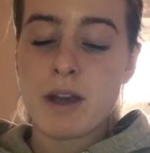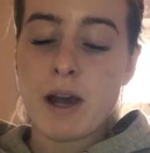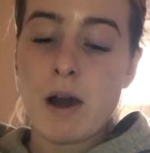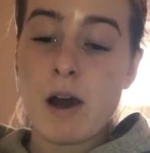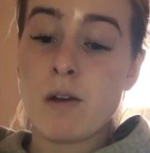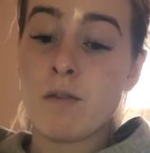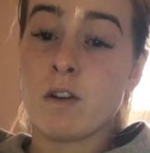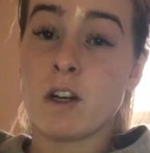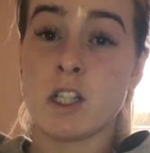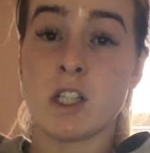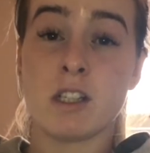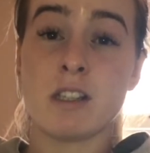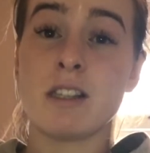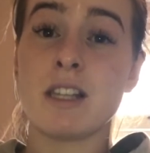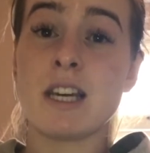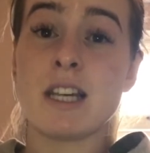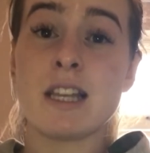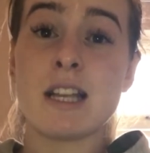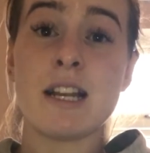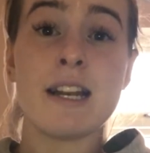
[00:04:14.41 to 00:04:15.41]
However, I just
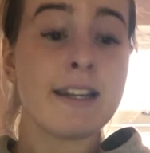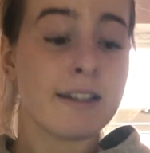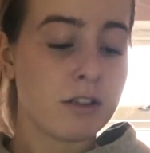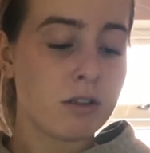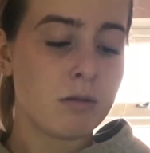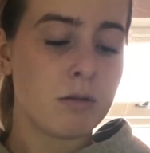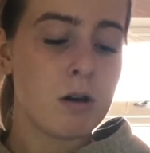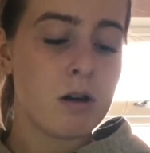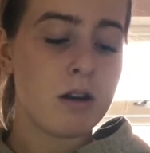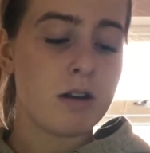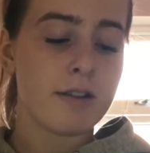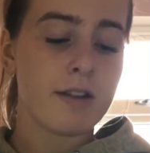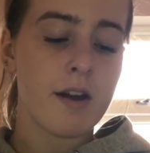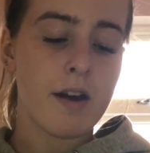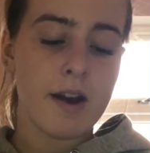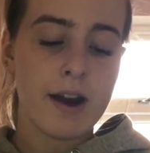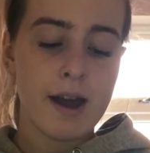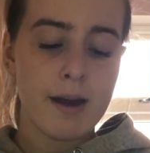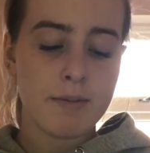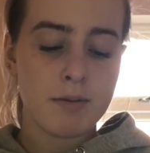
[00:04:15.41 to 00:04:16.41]
think the little ones
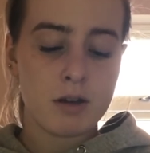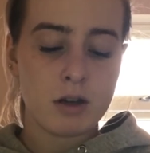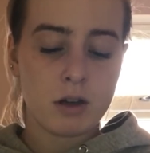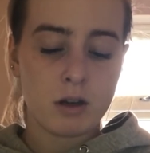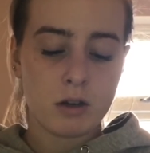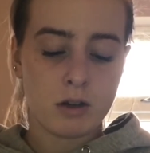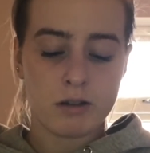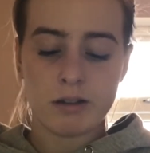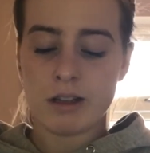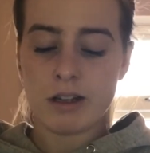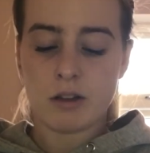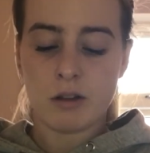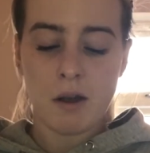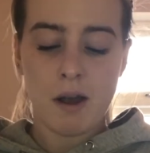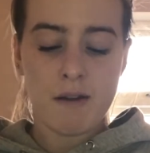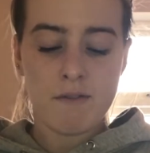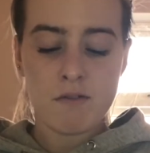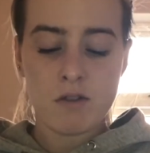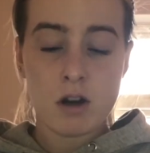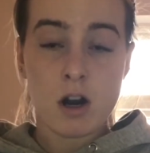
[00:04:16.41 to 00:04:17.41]
are an absolute godsend. So I
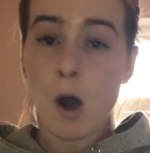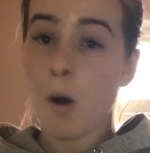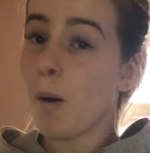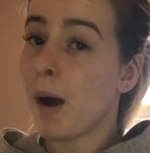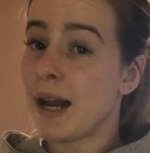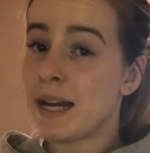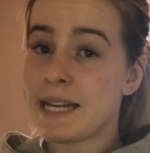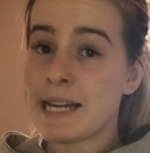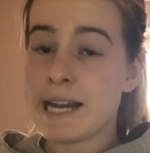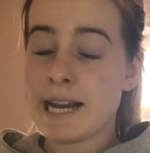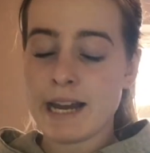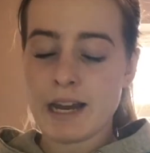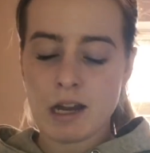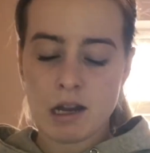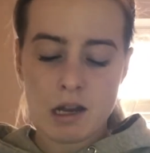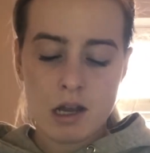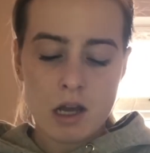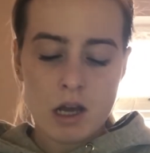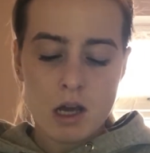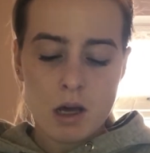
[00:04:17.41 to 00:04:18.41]
have no idea
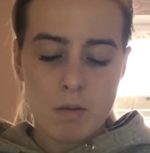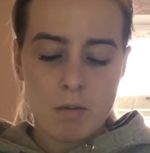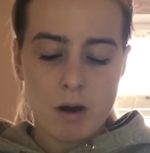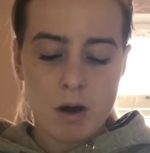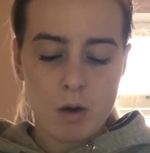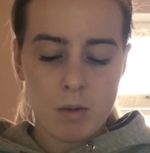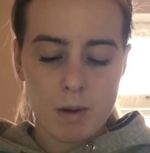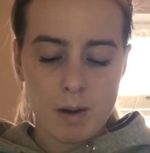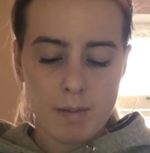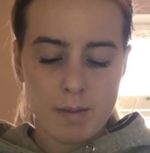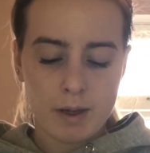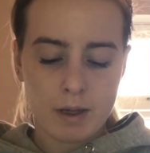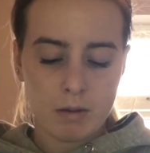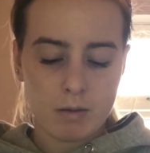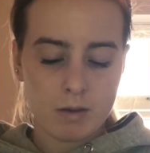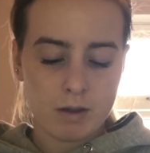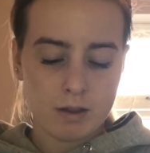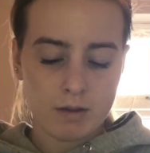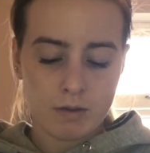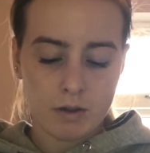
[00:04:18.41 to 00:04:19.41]
where all my bigger
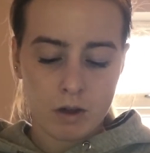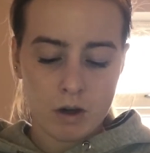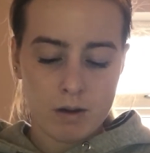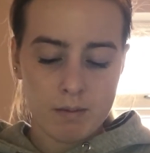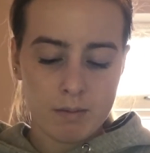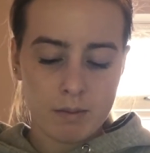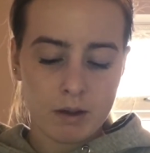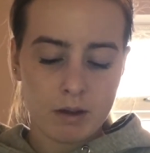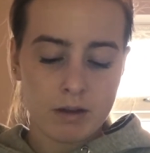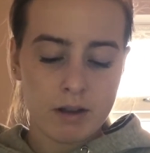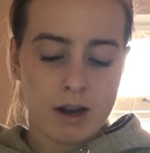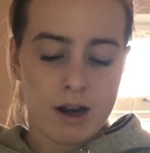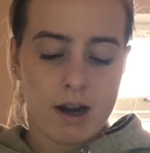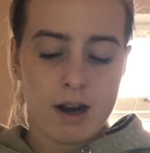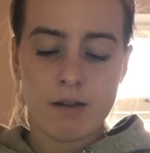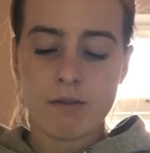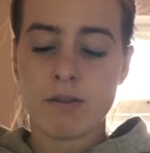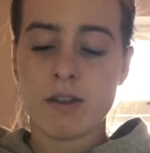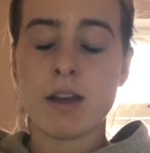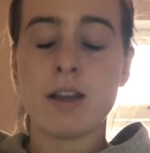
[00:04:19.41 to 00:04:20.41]
ones have gone, because I
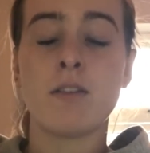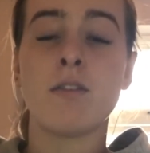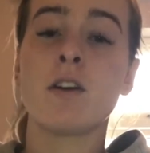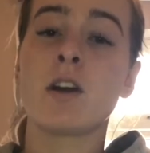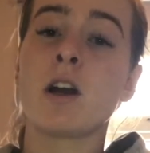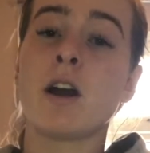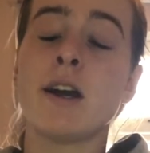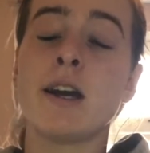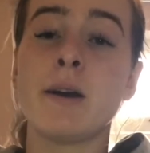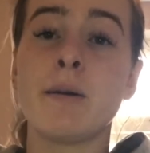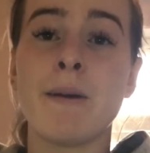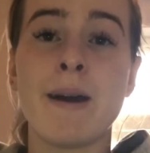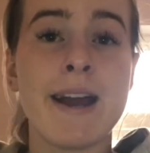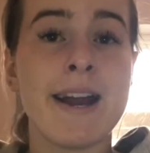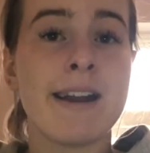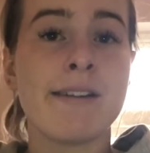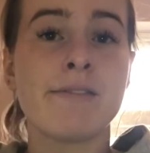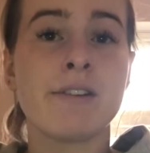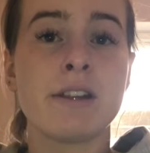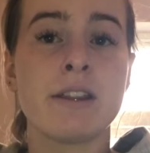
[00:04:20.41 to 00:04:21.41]
love these for going away
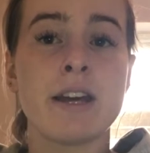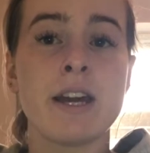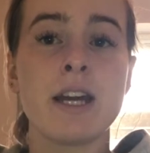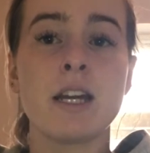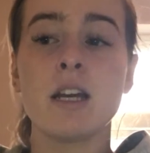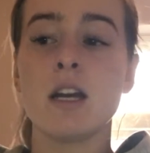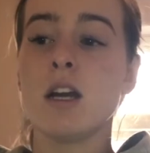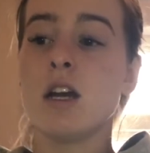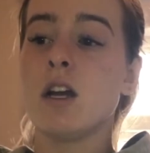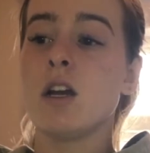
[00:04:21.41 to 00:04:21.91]
and everything.